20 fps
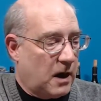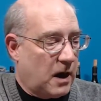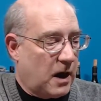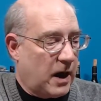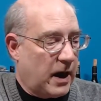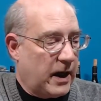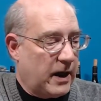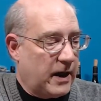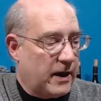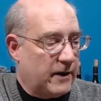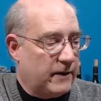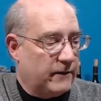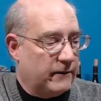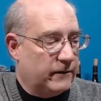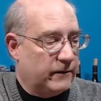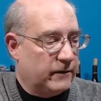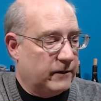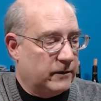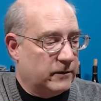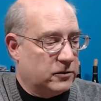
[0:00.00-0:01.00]

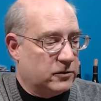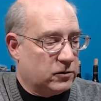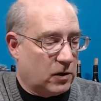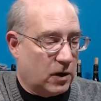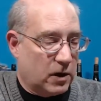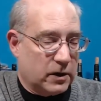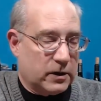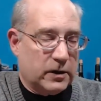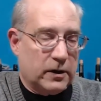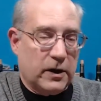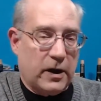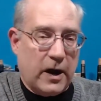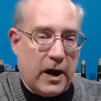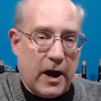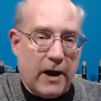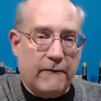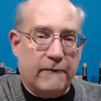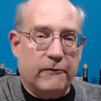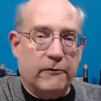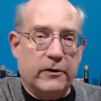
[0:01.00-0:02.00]
have drunk
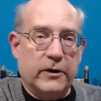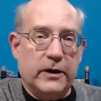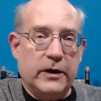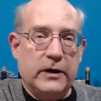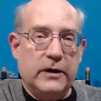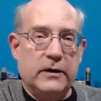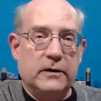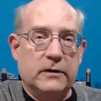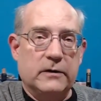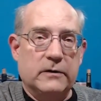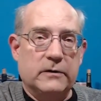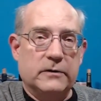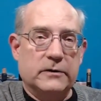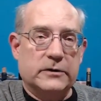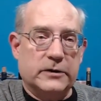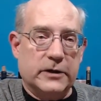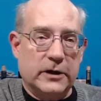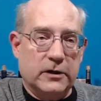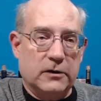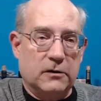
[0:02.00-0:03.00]
every
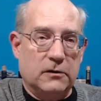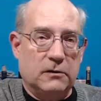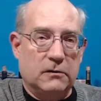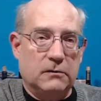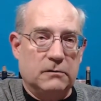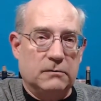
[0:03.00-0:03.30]
single